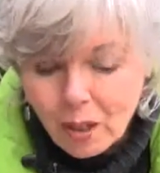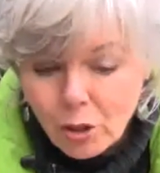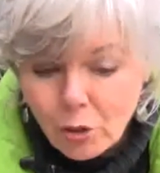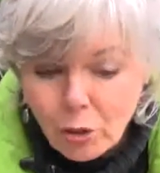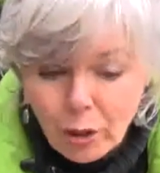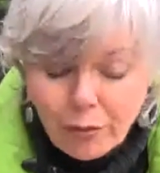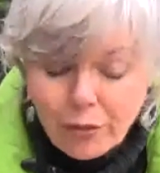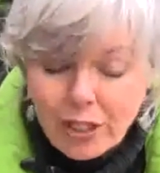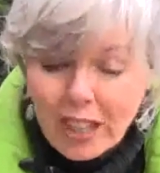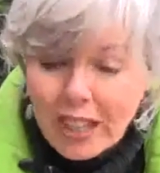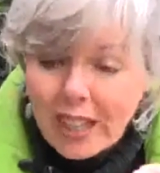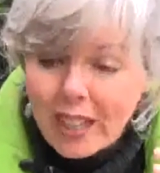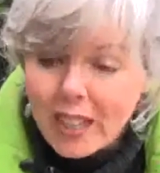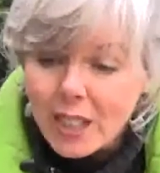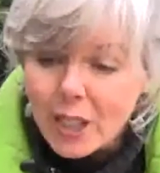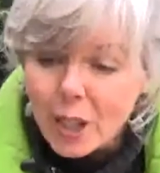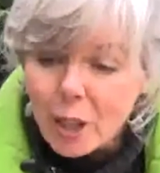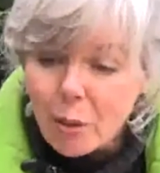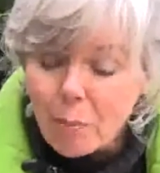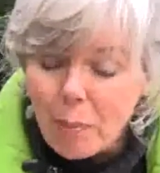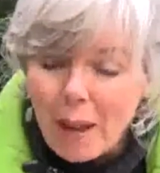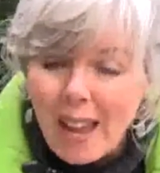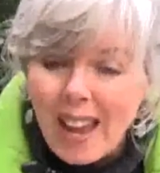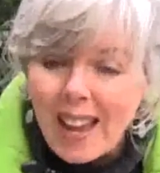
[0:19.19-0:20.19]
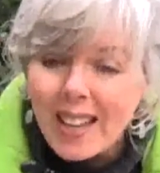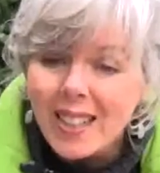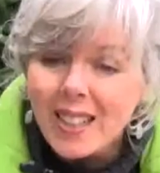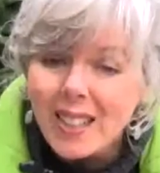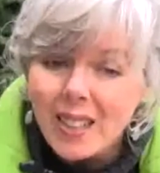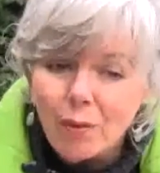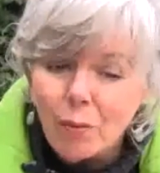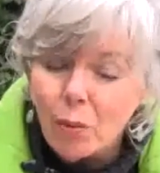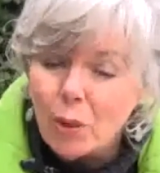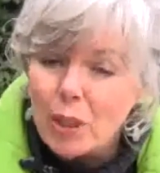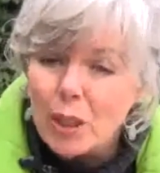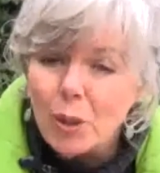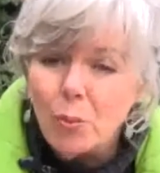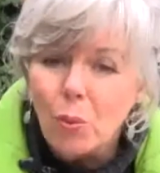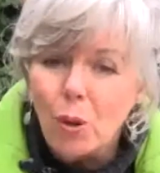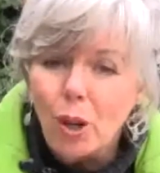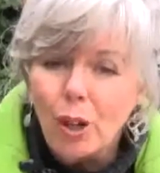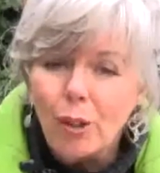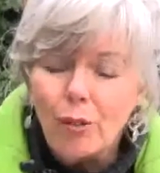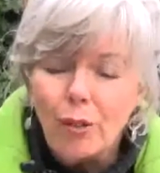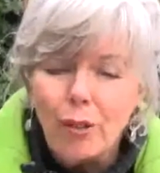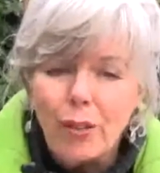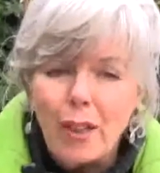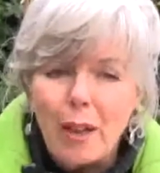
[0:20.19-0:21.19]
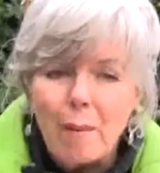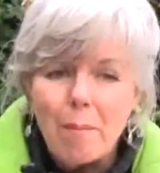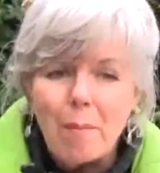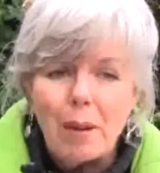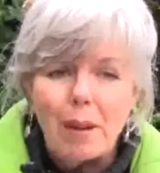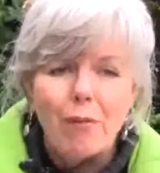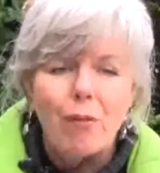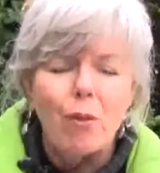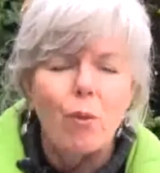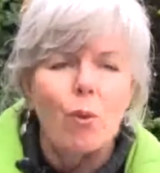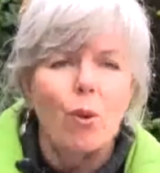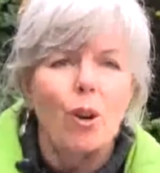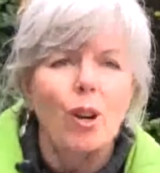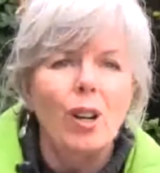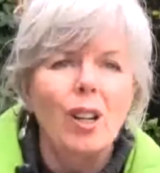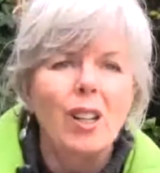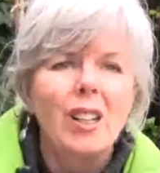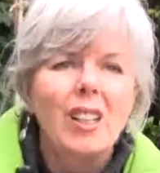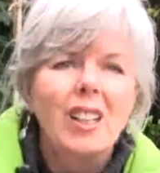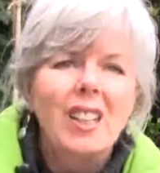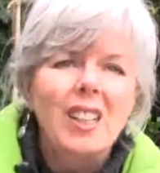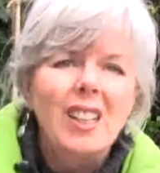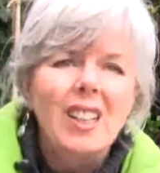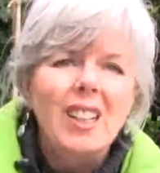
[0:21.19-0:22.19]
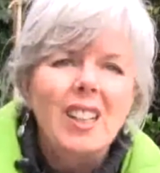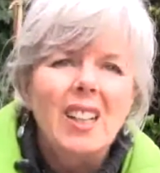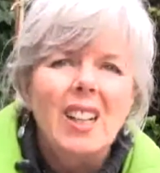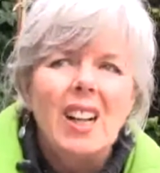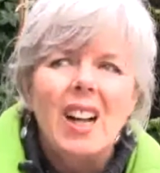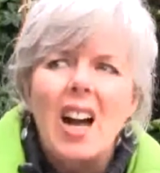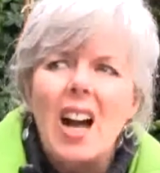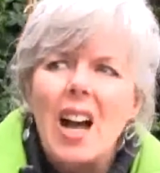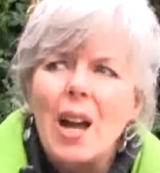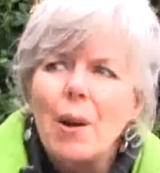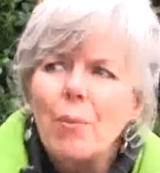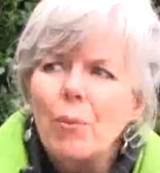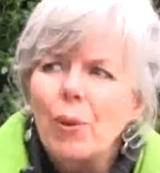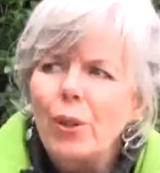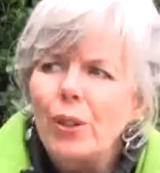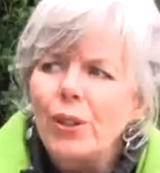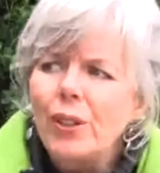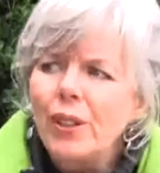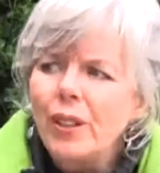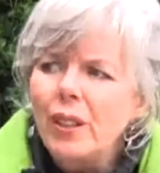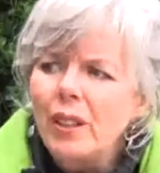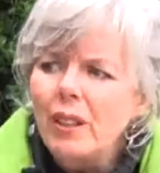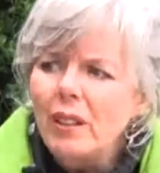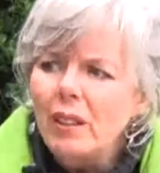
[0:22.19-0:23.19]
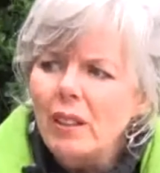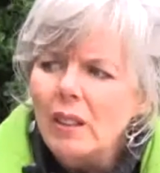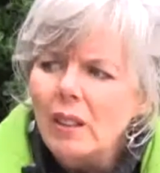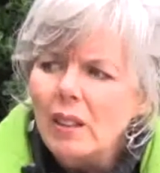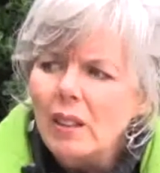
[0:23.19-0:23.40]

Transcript: drifting into the past of what's worked for them before, I would